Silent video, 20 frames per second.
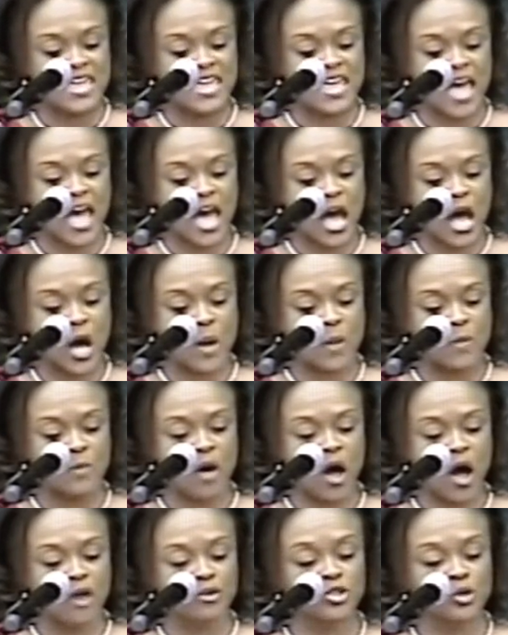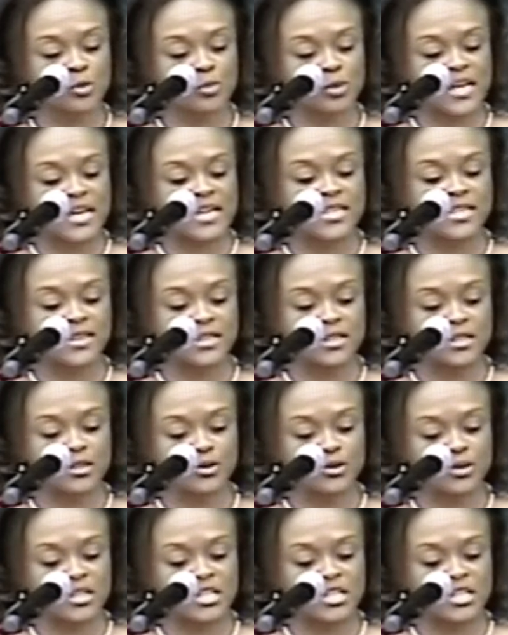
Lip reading: He also played in the